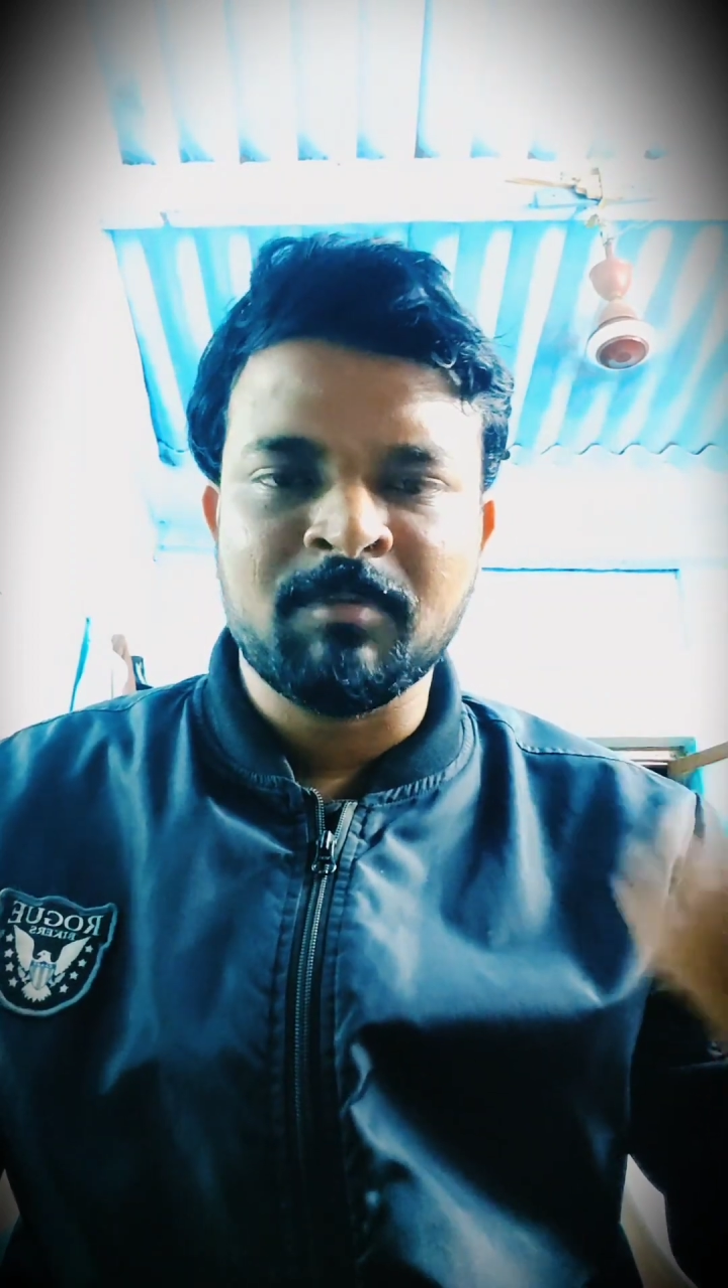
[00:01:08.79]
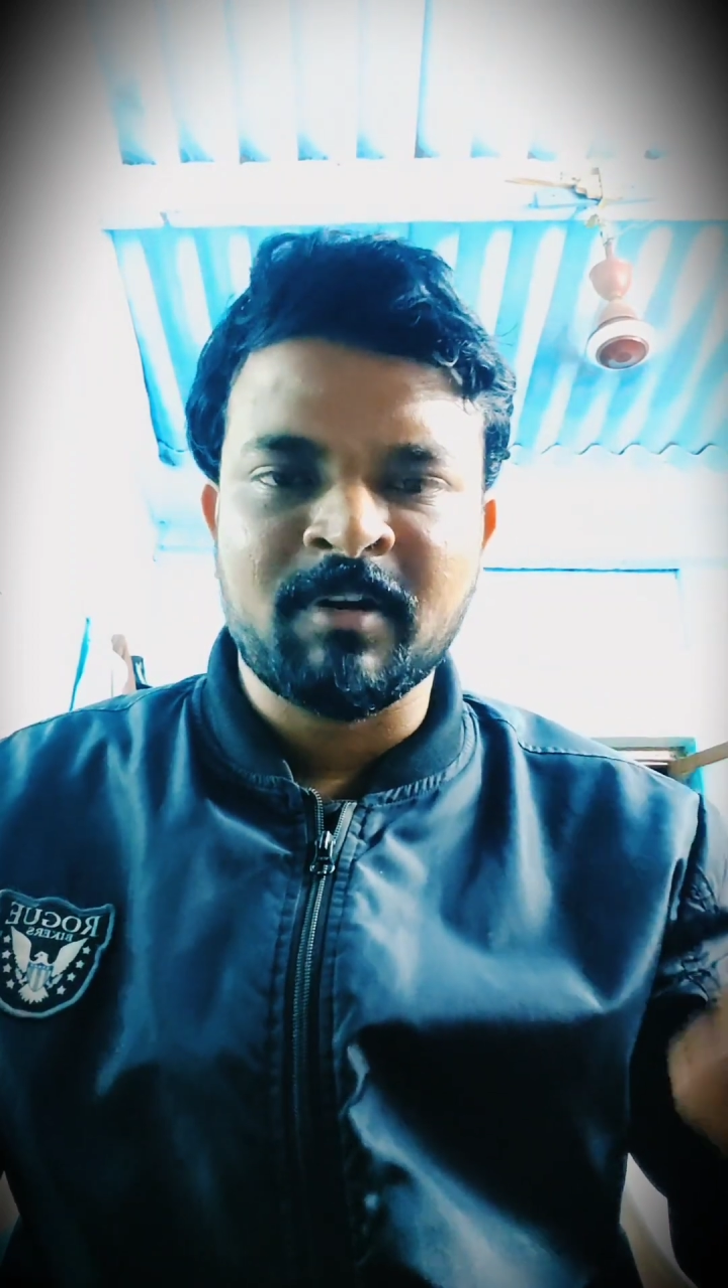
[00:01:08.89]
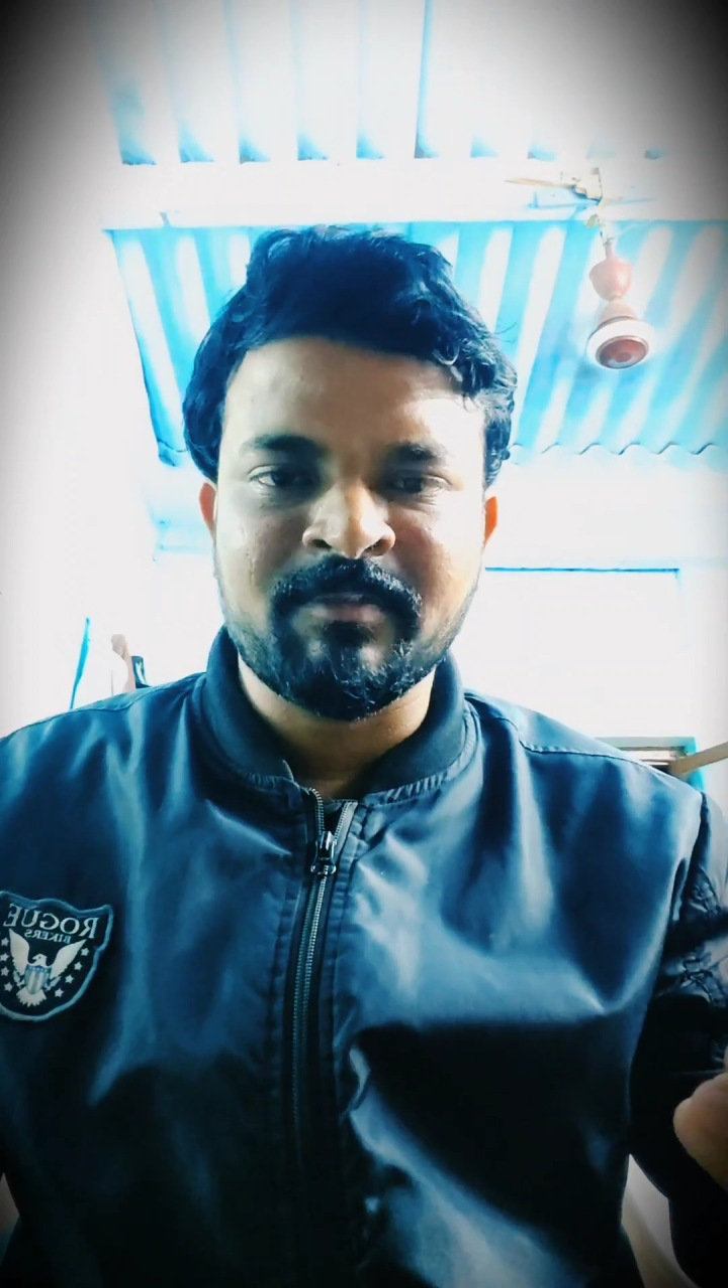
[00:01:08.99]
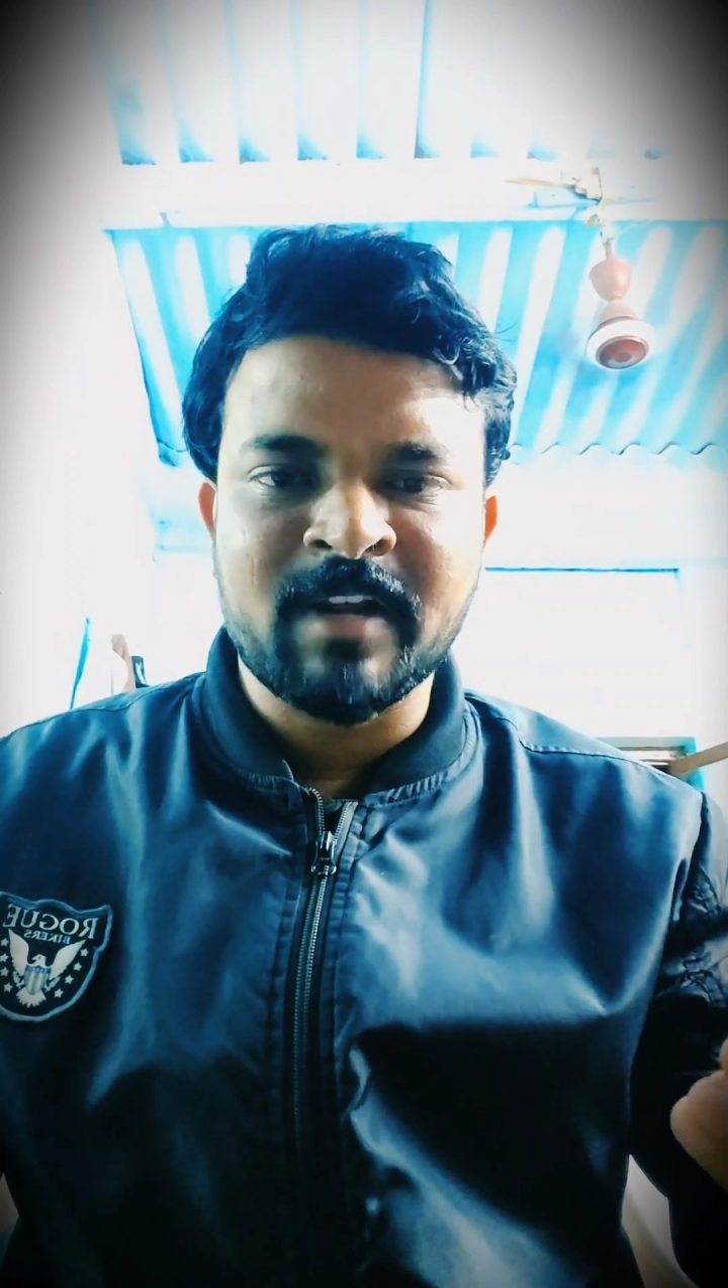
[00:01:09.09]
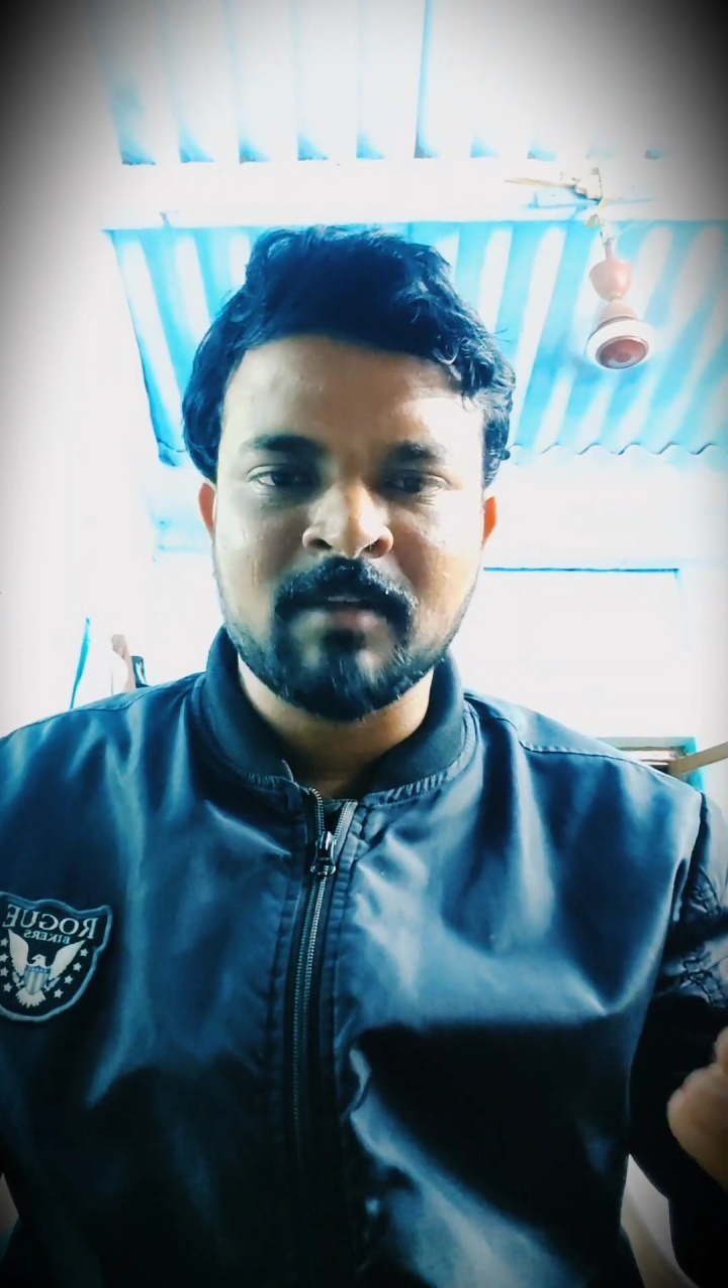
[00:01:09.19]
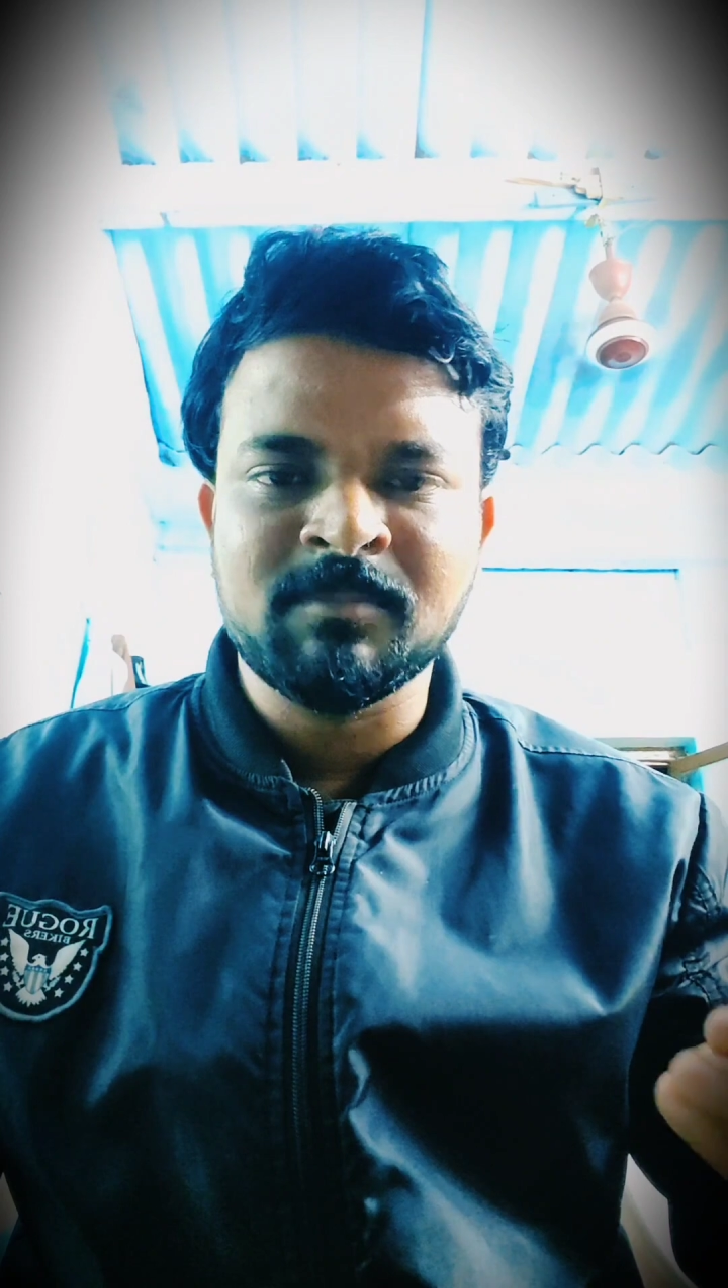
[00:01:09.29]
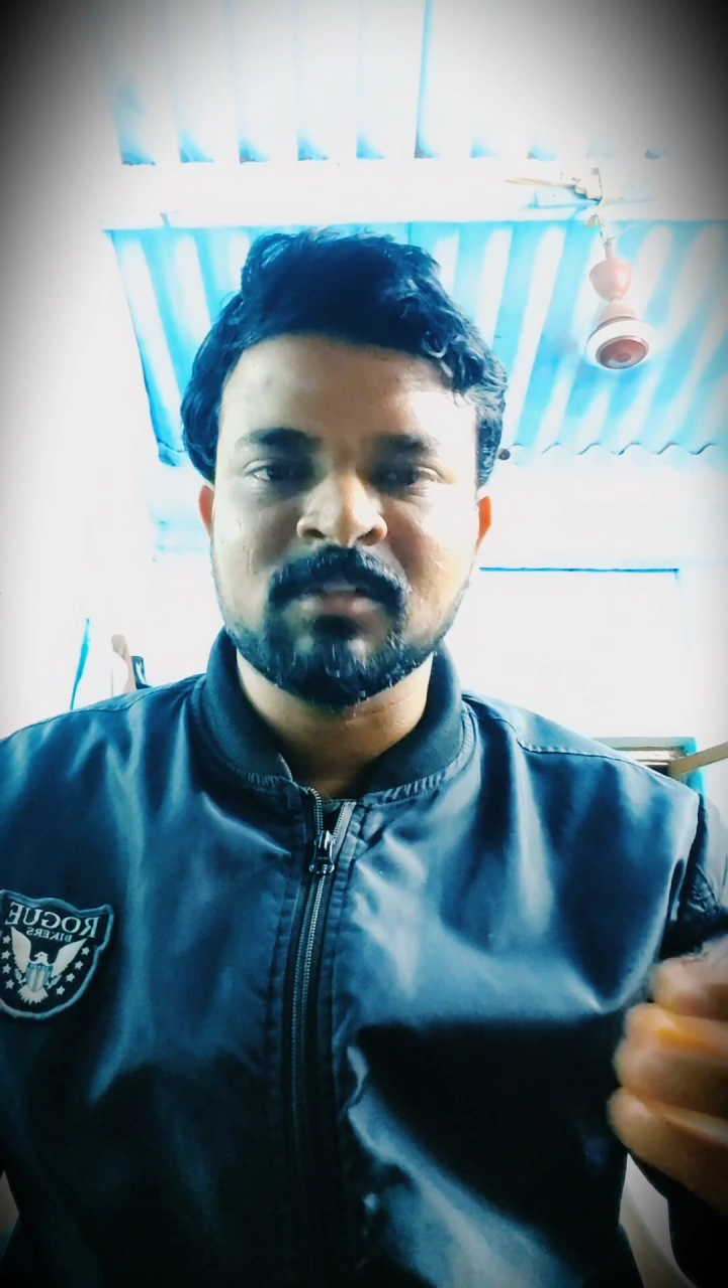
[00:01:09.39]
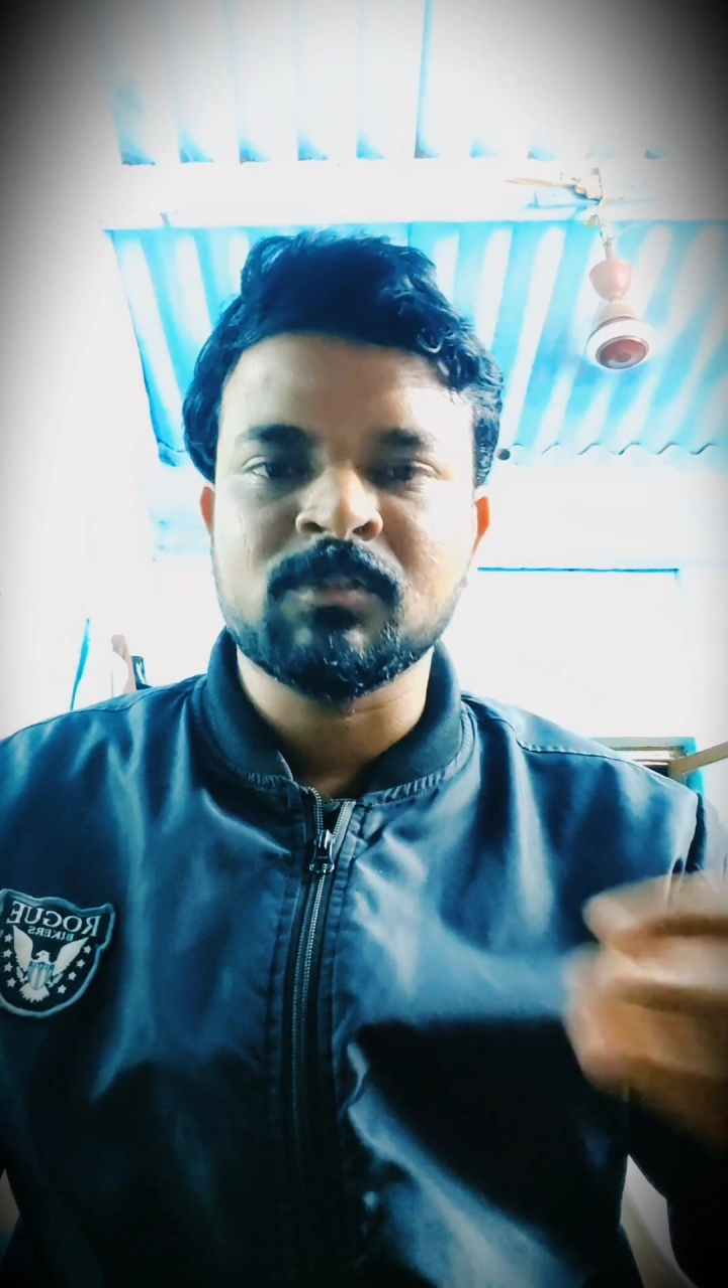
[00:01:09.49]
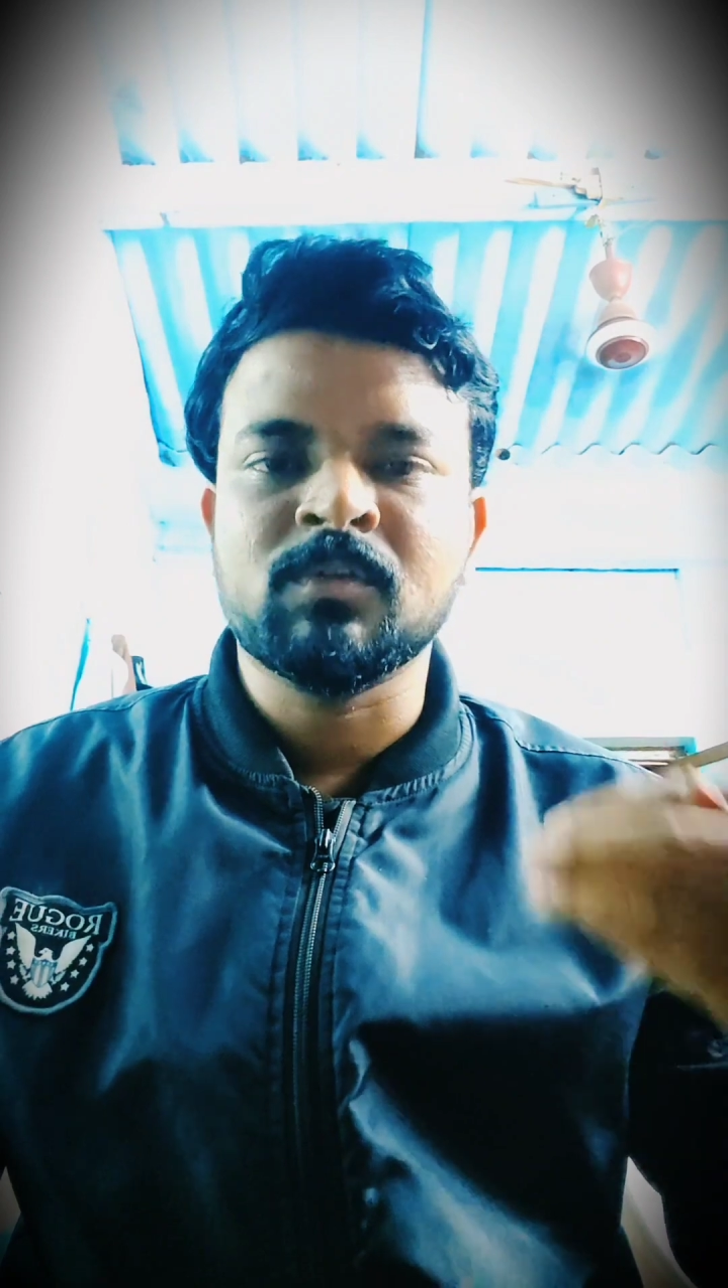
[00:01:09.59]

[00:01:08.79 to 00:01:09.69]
number of times,